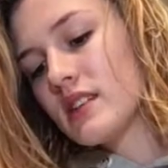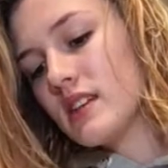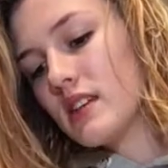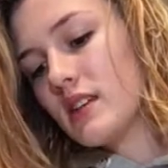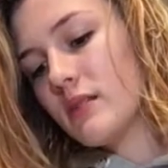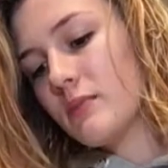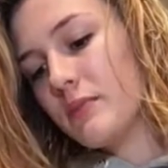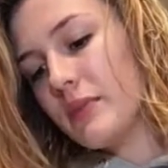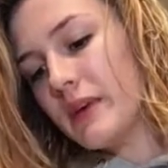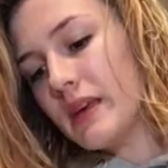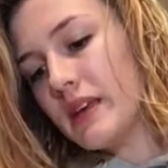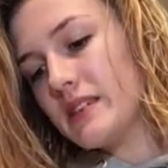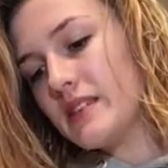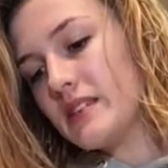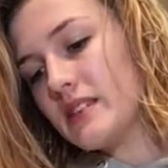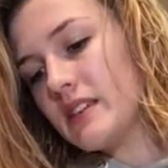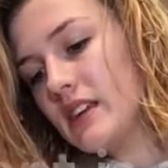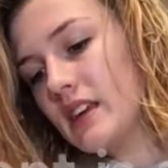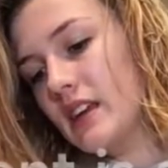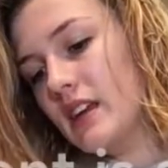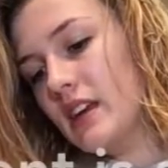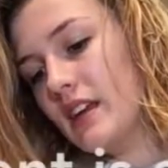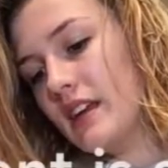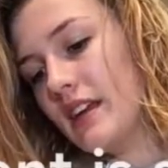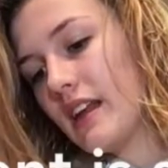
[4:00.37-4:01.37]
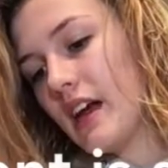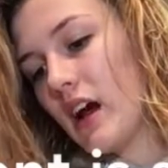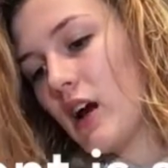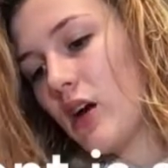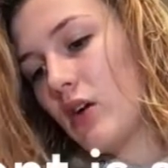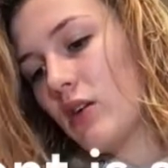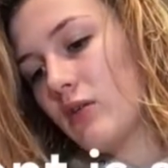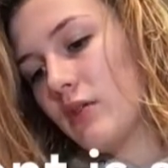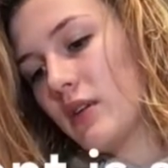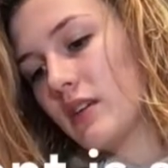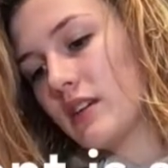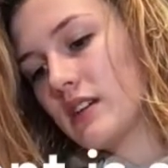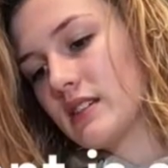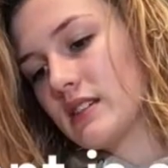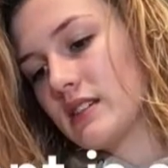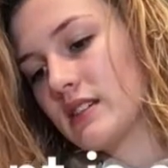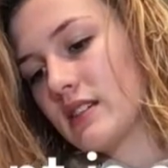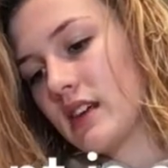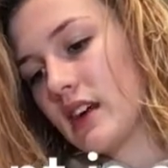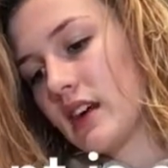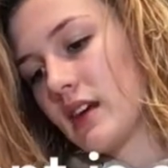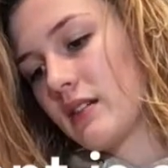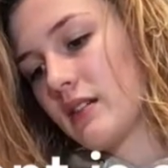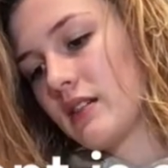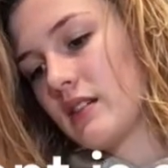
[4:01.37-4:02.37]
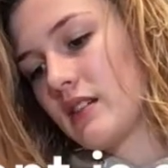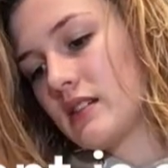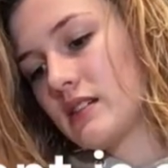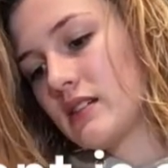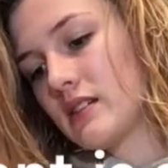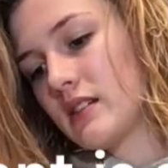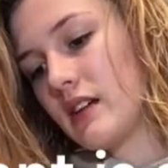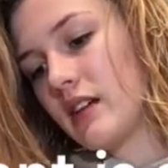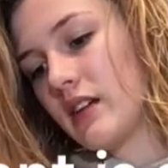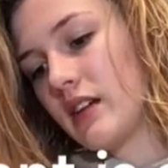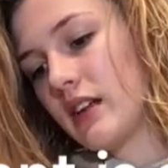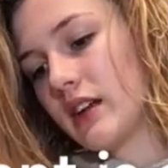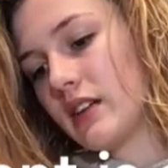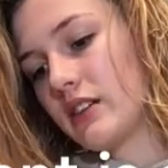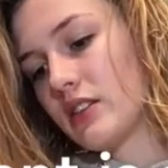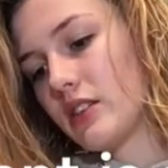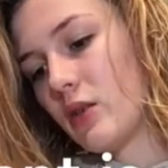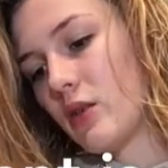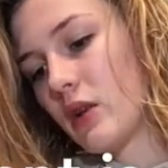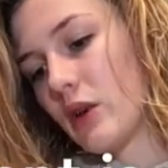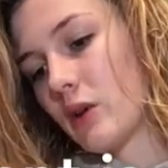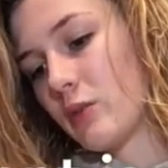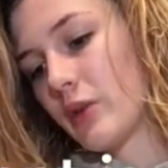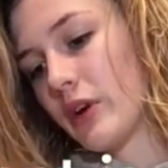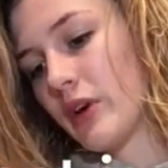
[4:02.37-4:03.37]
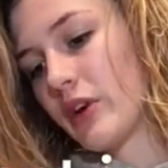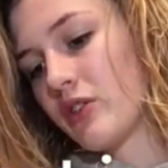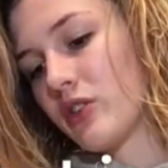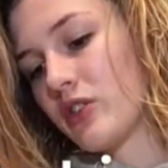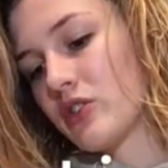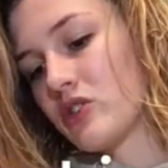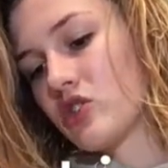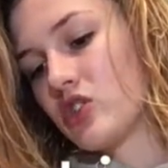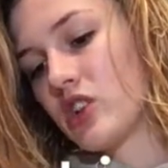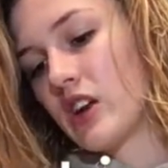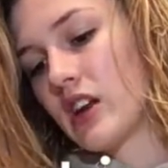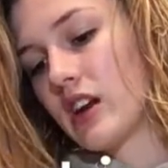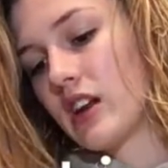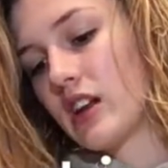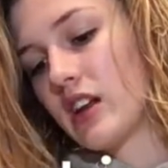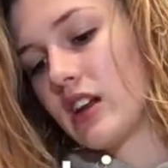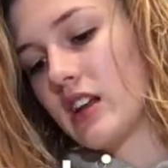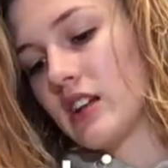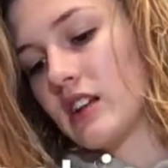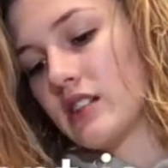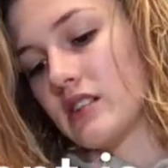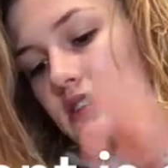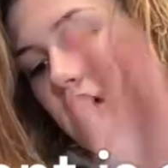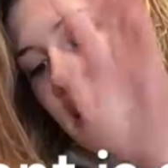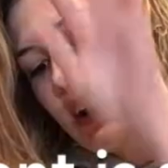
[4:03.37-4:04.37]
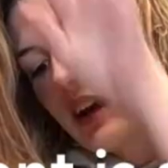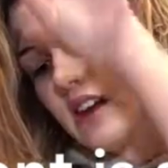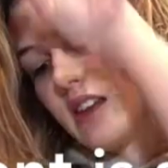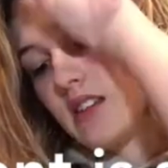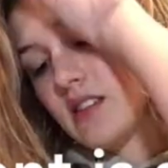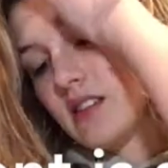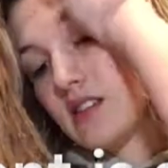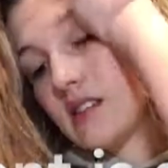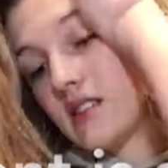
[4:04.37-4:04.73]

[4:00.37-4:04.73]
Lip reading: it BCE now? Because it's, like, because they're, like, don't want to bring Christianity into science.